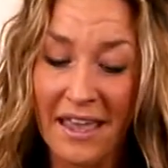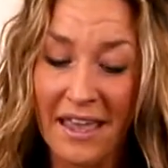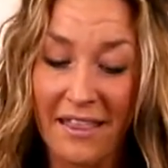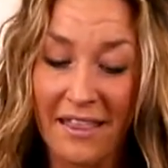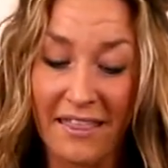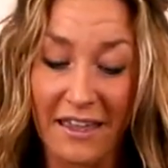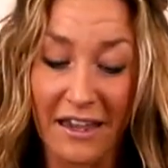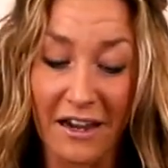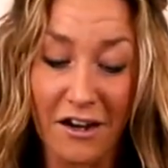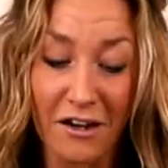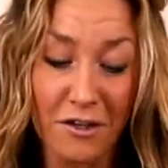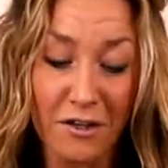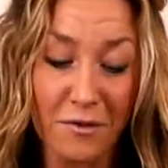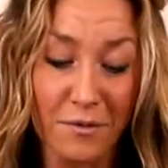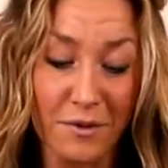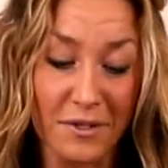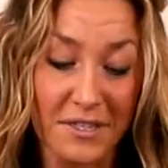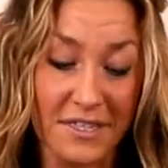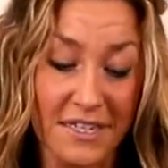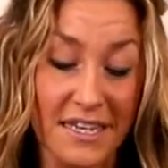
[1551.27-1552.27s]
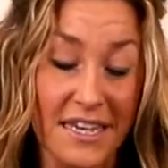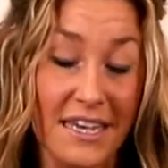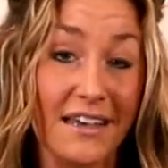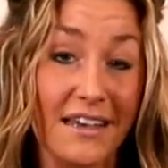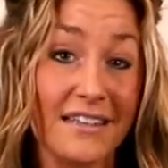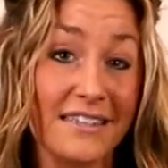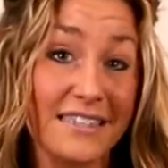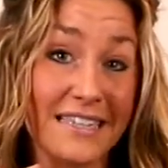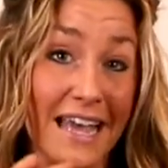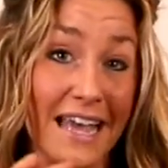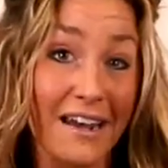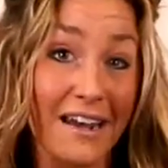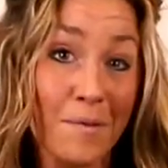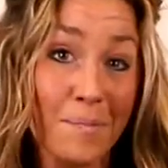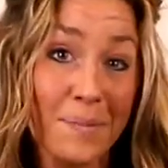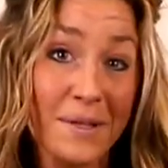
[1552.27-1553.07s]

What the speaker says: There you will see a sign up